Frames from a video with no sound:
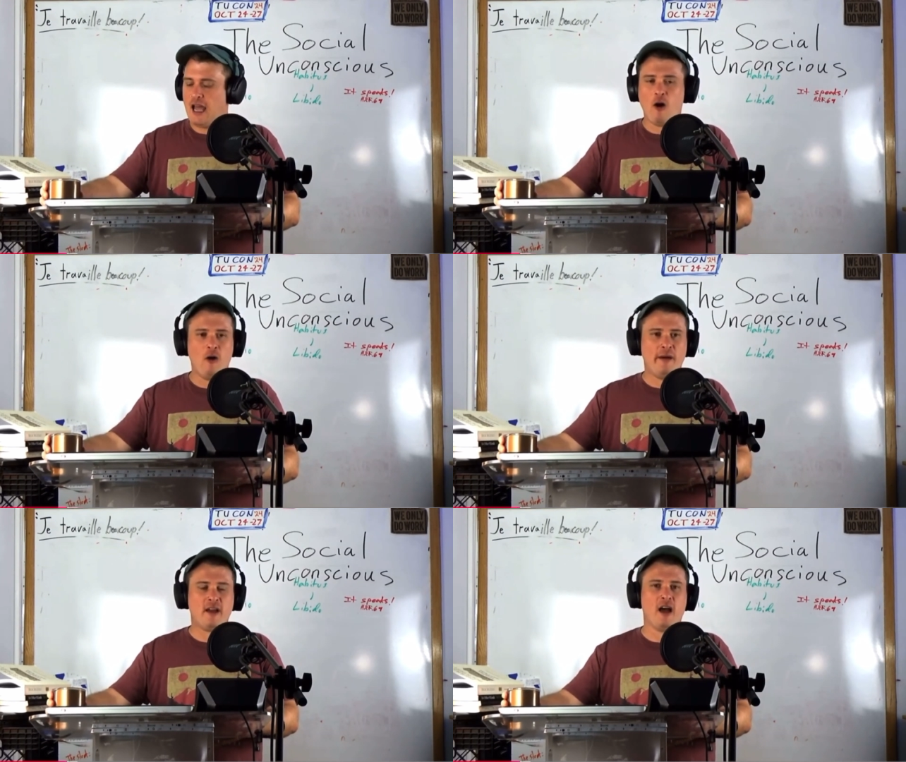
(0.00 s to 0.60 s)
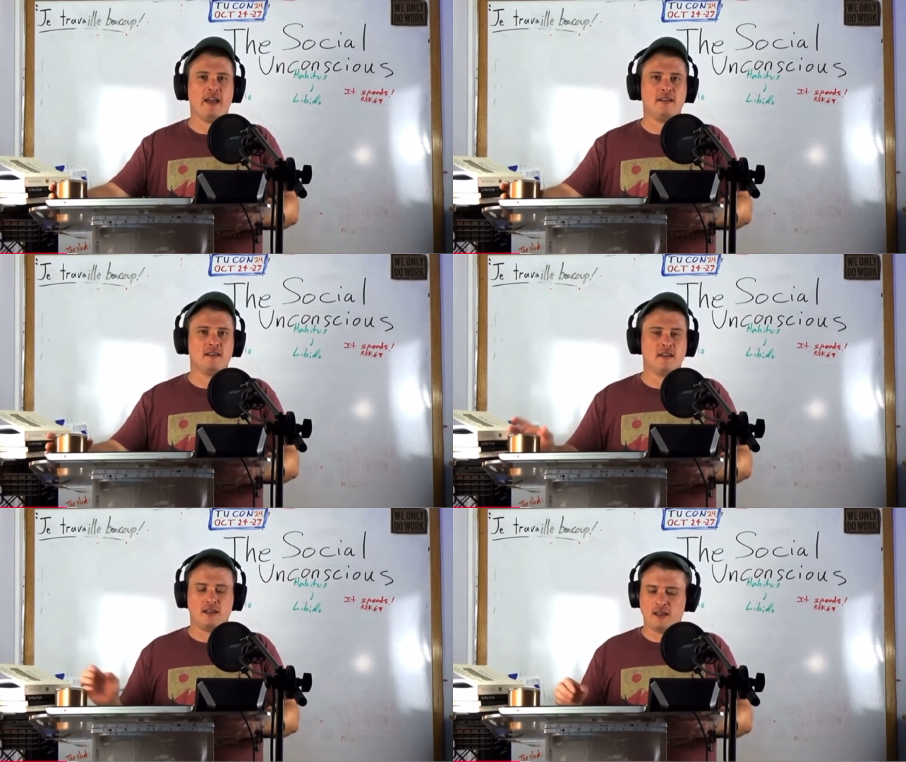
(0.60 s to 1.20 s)
Oh my God.
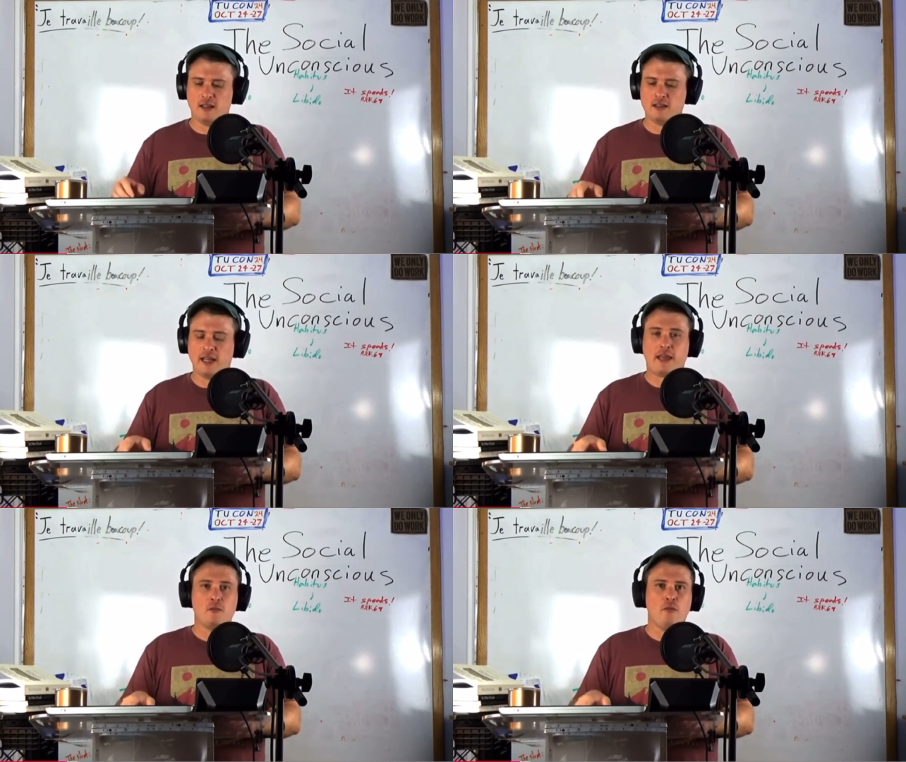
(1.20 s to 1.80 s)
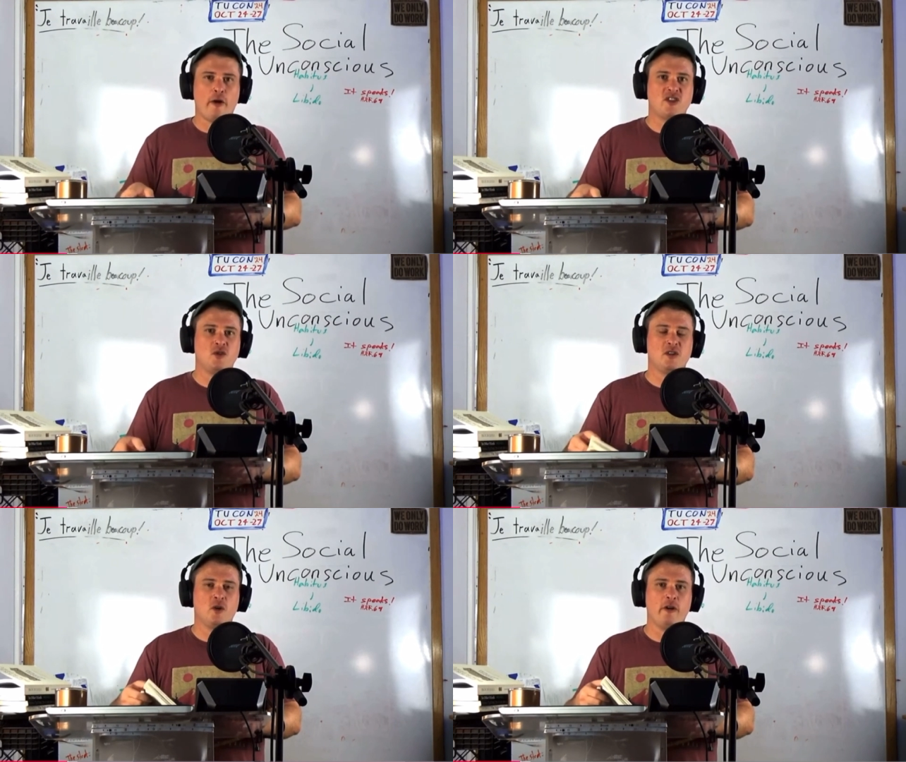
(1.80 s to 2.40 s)
Like Marx to
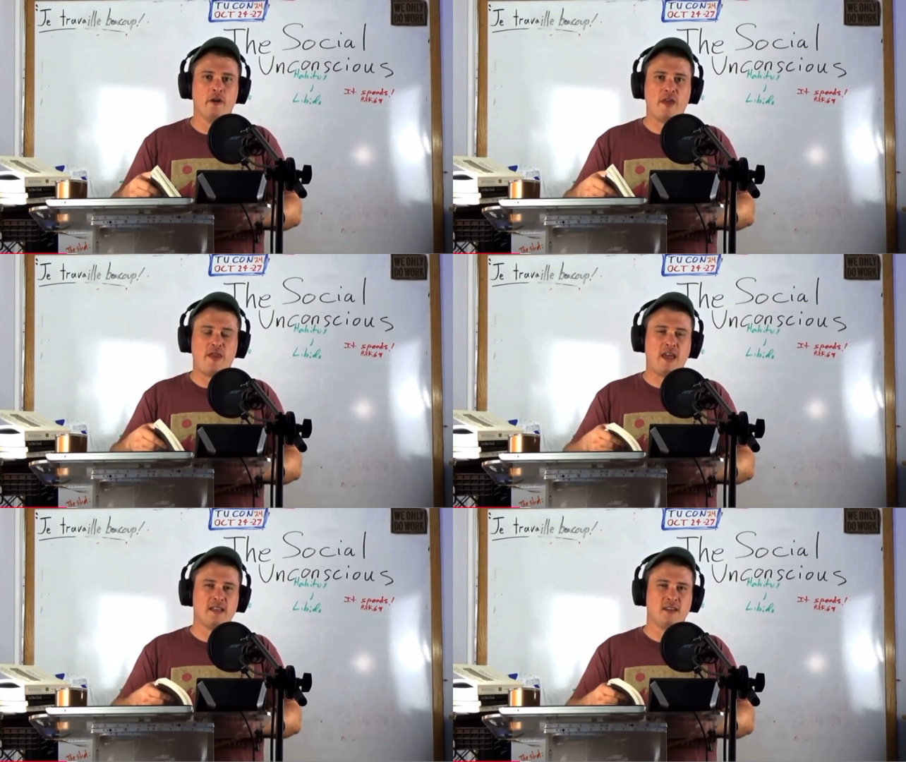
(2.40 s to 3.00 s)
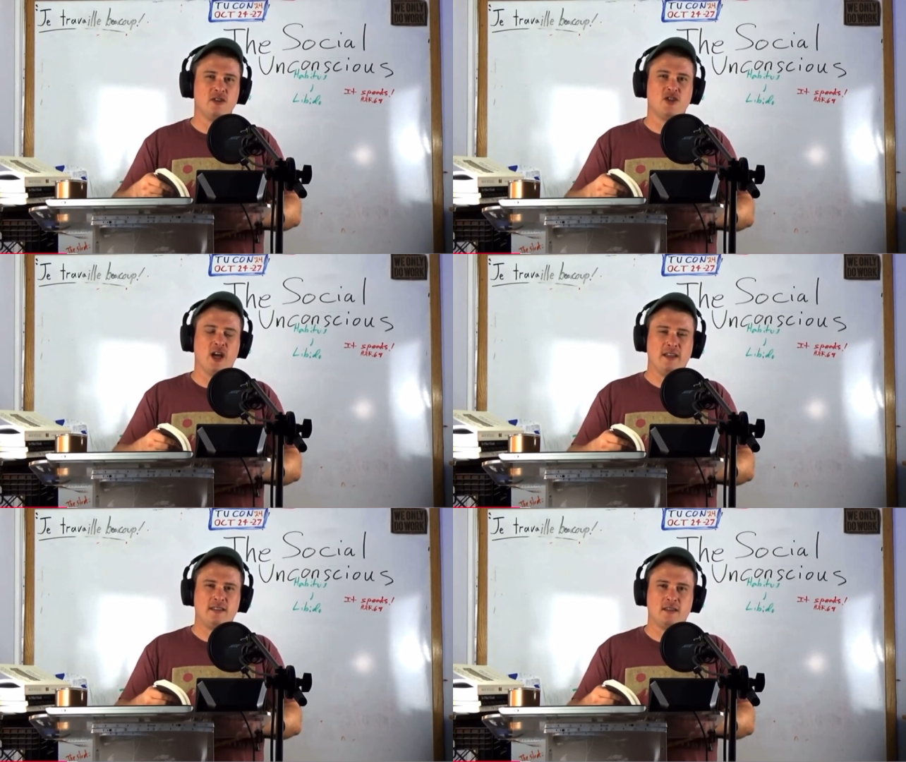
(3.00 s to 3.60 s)
Adorno, they think it's
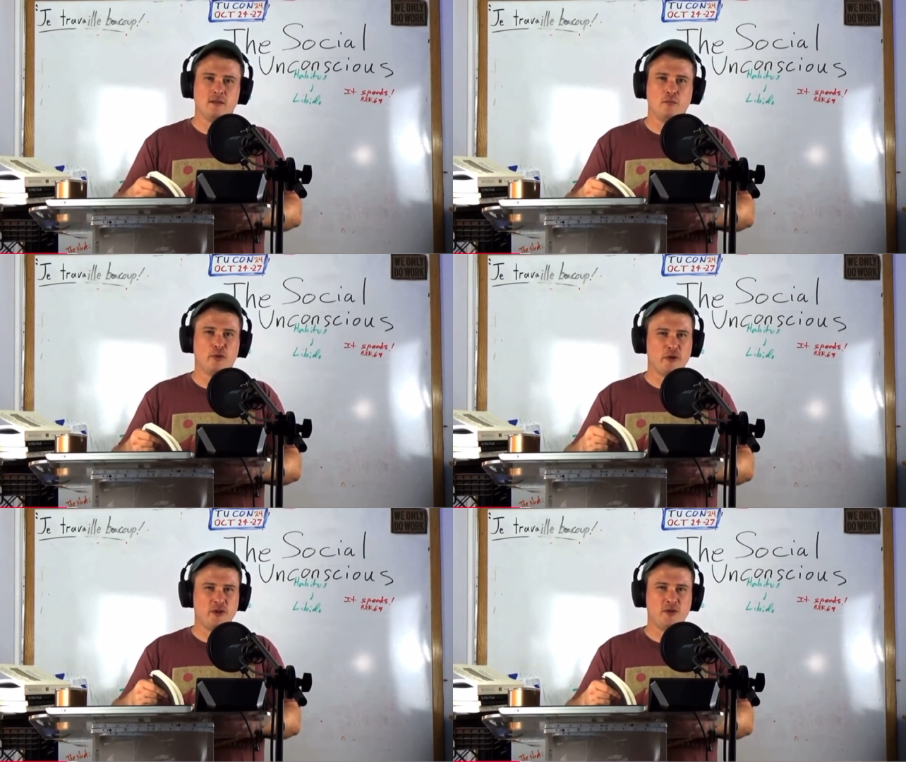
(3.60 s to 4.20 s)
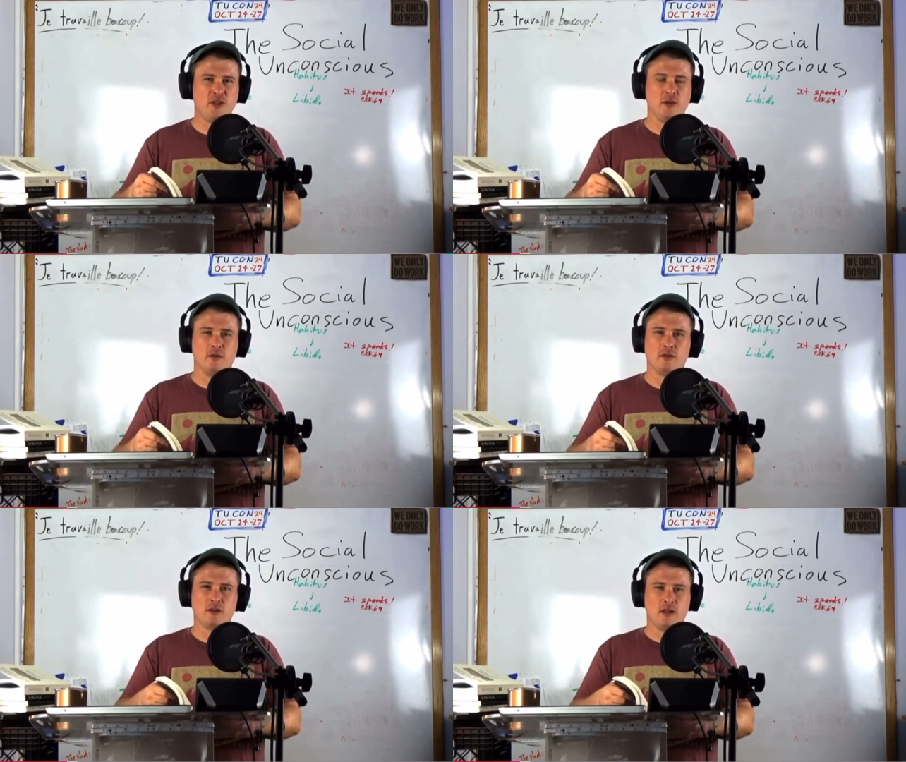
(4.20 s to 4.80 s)
unjust. Bourdieu too.
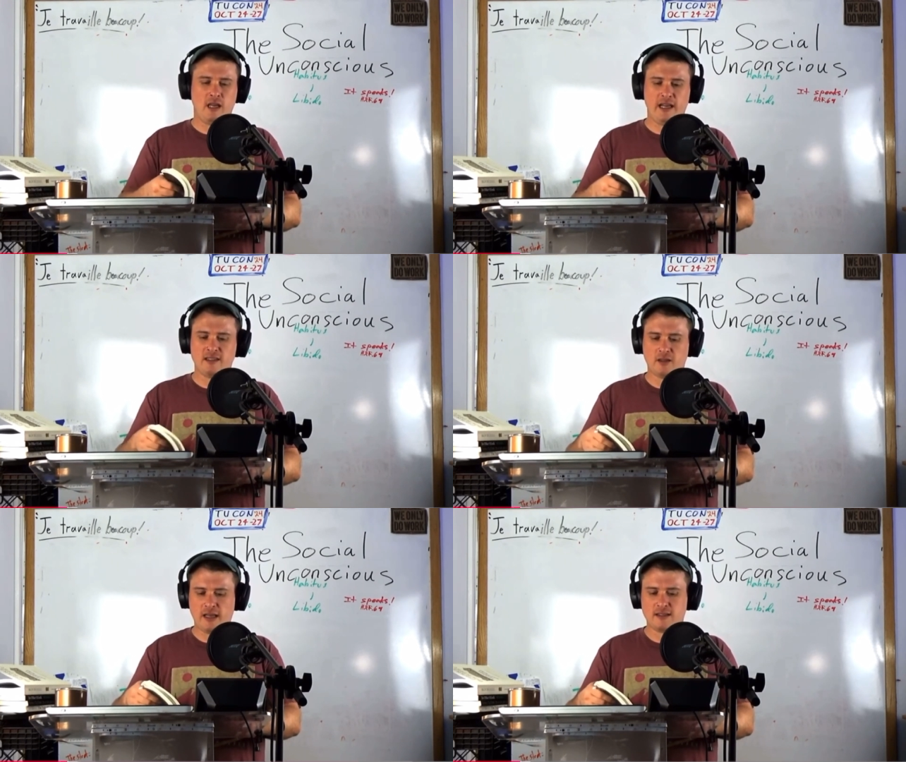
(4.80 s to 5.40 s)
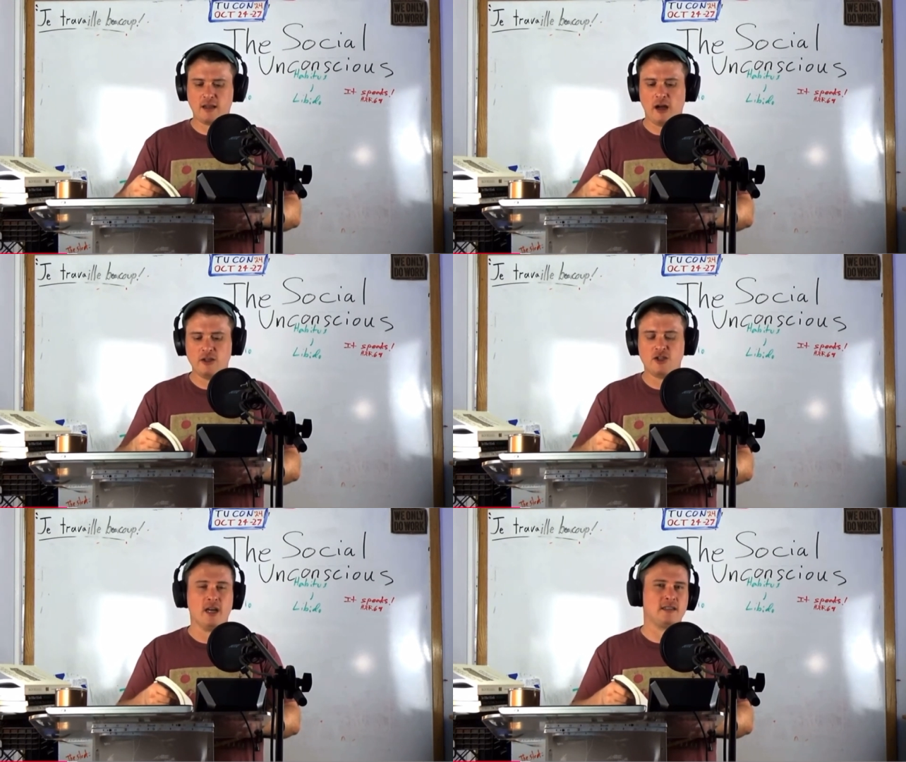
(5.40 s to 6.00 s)
It's
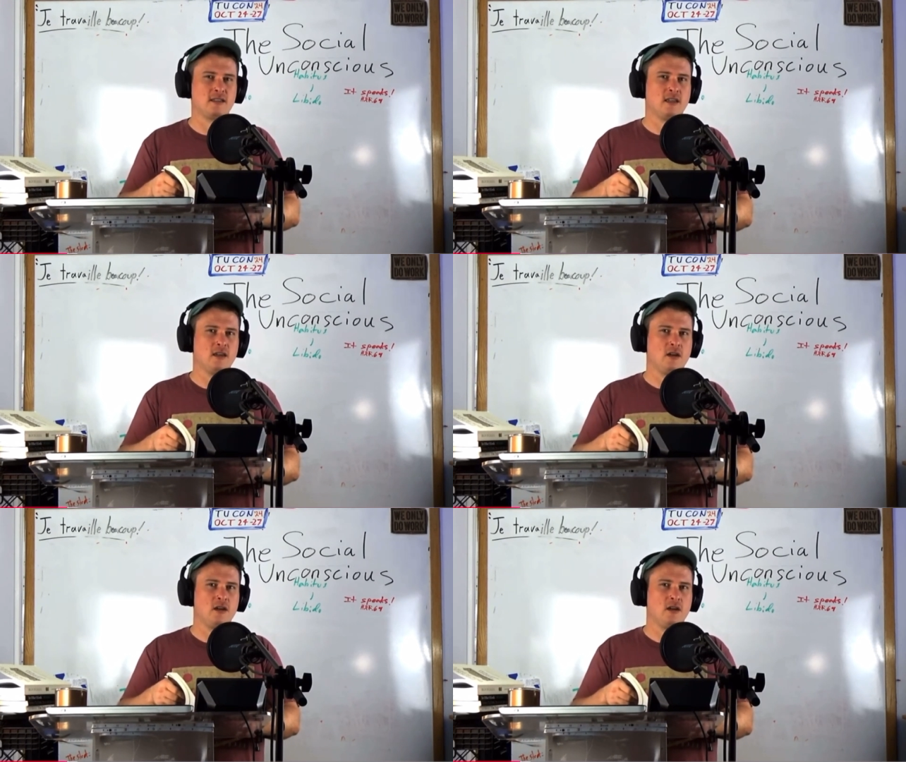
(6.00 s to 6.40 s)
unjust.